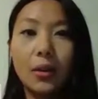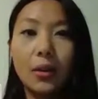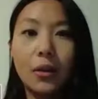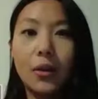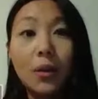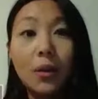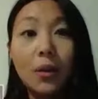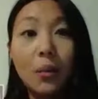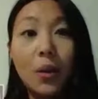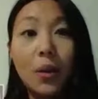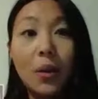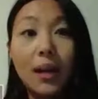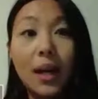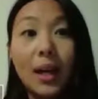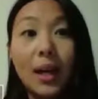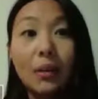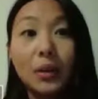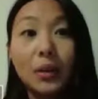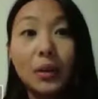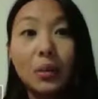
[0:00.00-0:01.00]
So
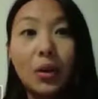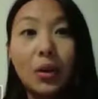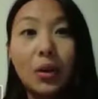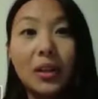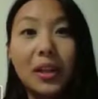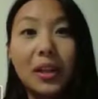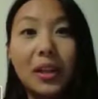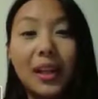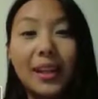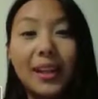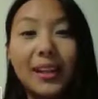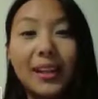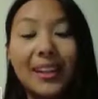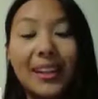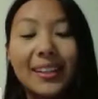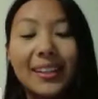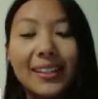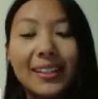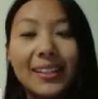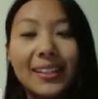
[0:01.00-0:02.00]
I wrote
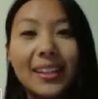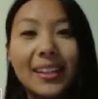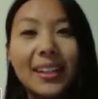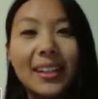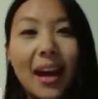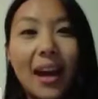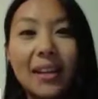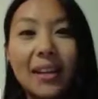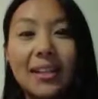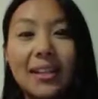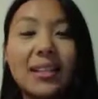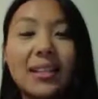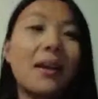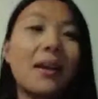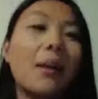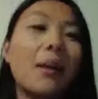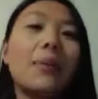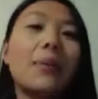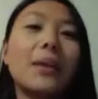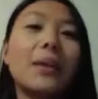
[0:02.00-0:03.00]
Days of Amber when
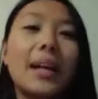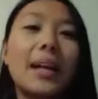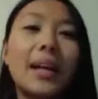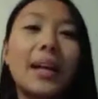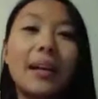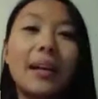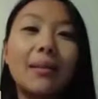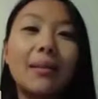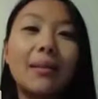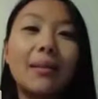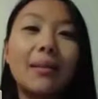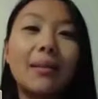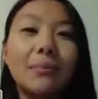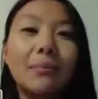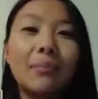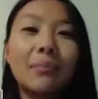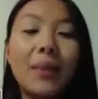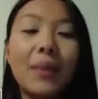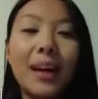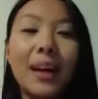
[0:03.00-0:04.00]
I was
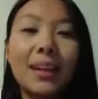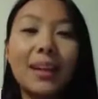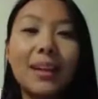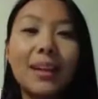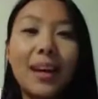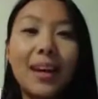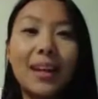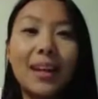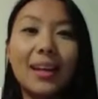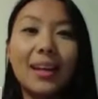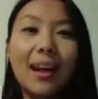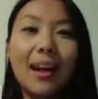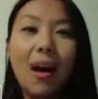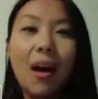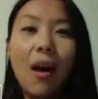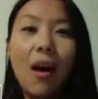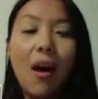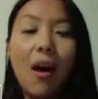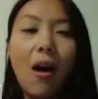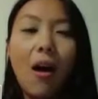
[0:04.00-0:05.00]
working in an
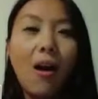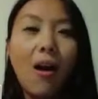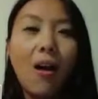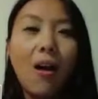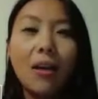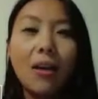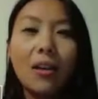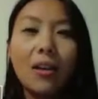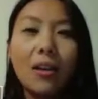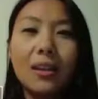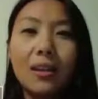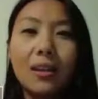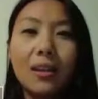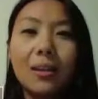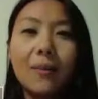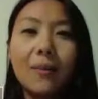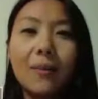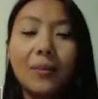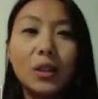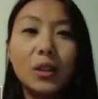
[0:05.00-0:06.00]
IT company, and
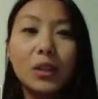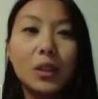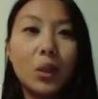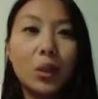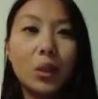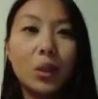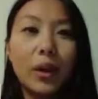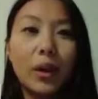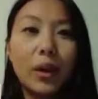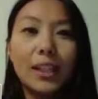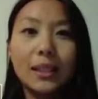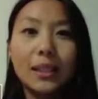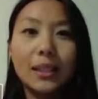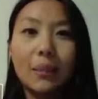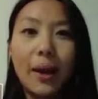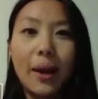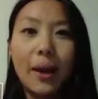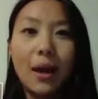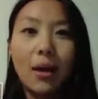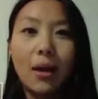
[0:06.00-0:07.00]
back then
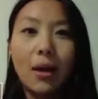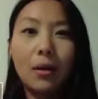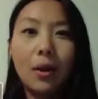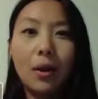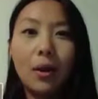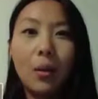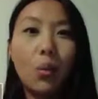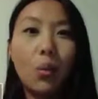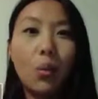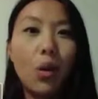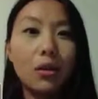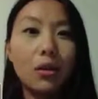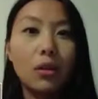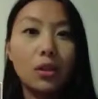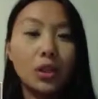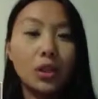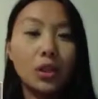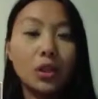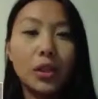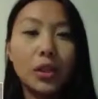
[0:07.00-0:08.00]
all the
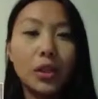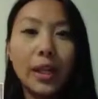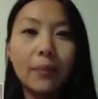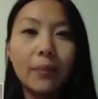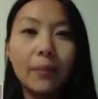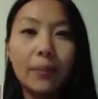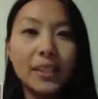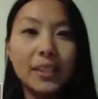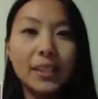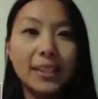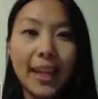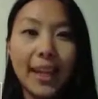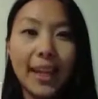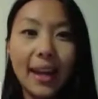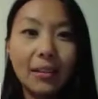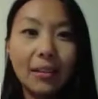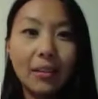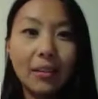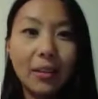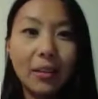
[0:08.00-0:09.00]
stories
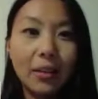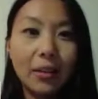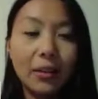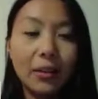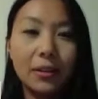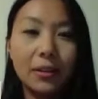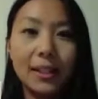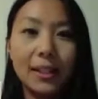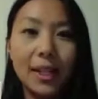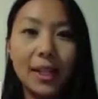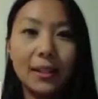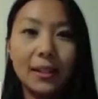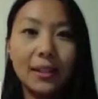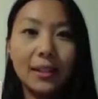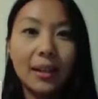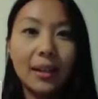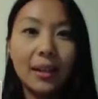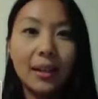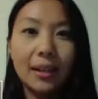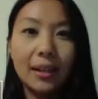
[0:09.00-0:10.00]
about Wall
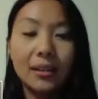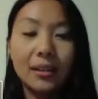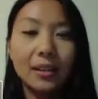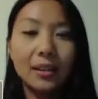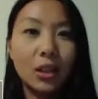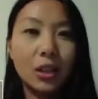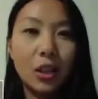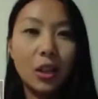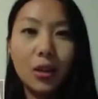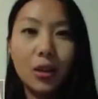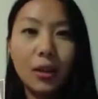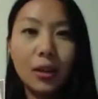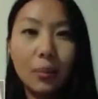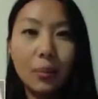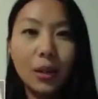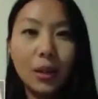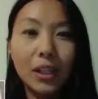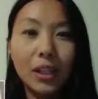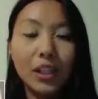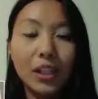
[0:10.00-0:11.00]
Street scandals
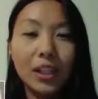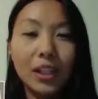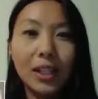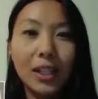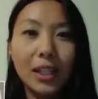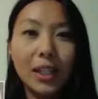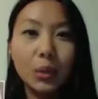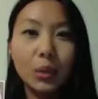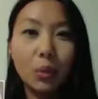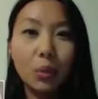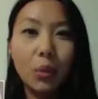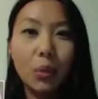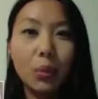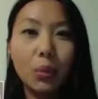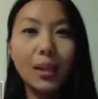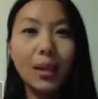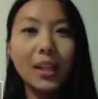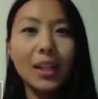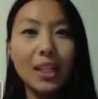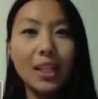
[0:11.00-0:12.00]
and security
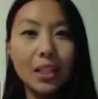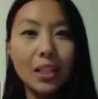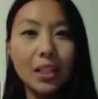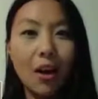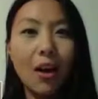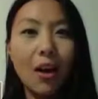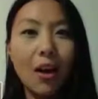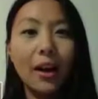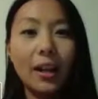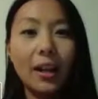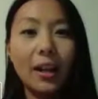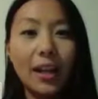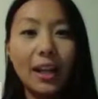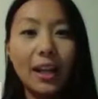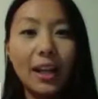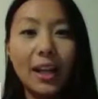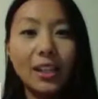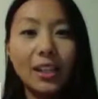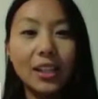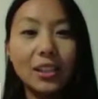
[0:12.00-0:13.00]
breaches were
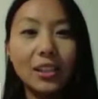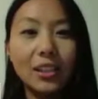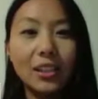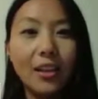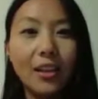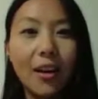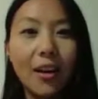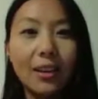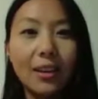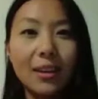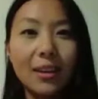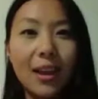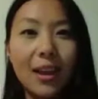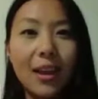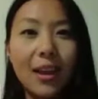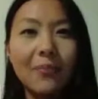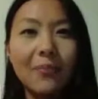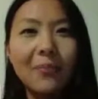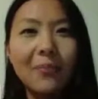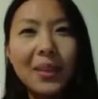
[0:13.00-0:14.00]
really dark, and
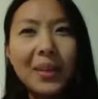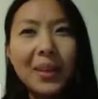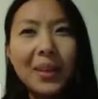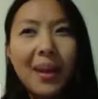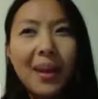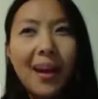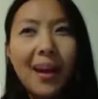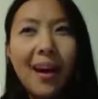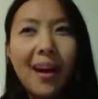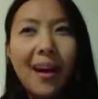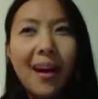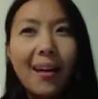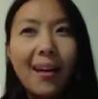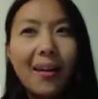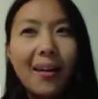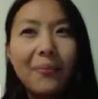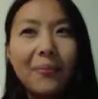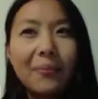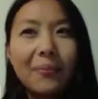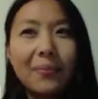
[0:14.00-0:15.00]
I just thought that
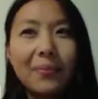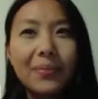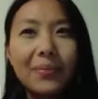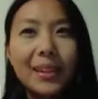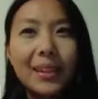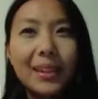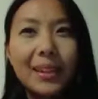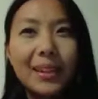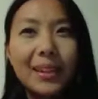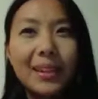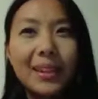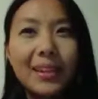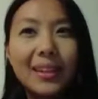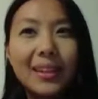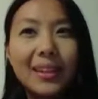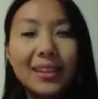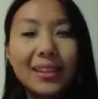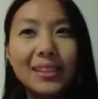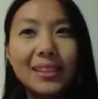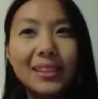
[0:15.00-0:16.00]

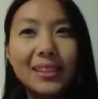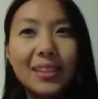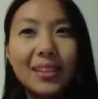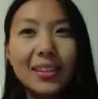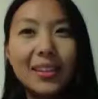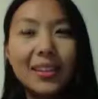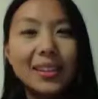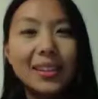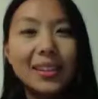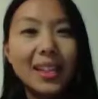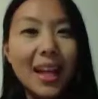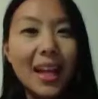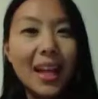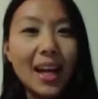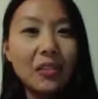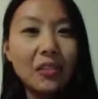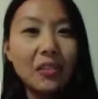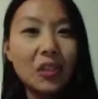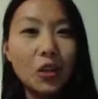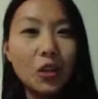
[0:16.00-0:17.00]
there's a
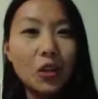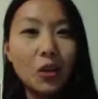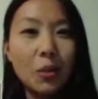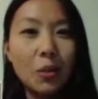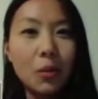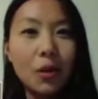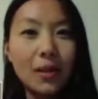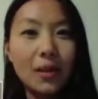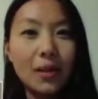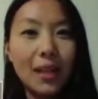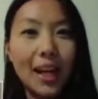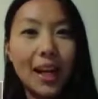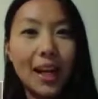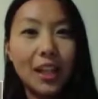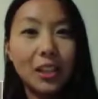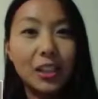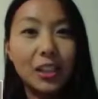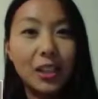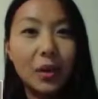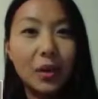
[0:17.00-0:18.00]
lot of humor
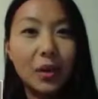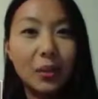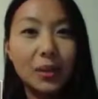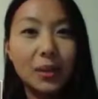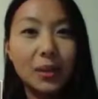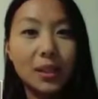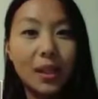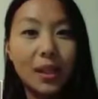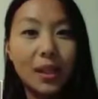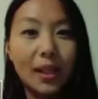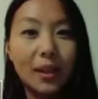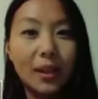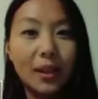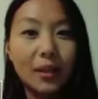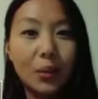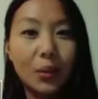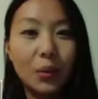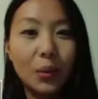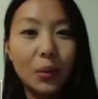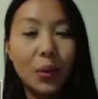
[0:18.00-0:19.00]
that actually goes
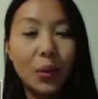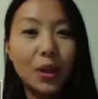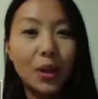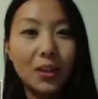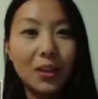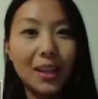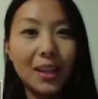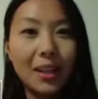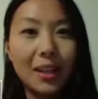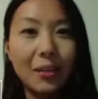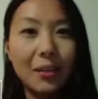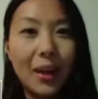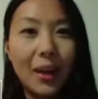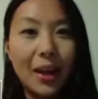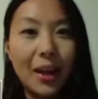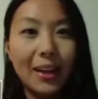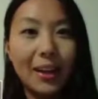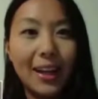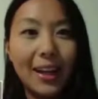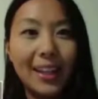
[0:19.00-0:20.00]
on when you think
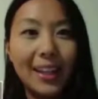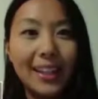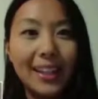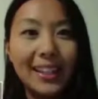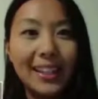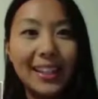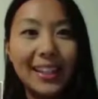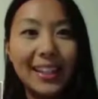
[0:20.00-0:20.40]
about it.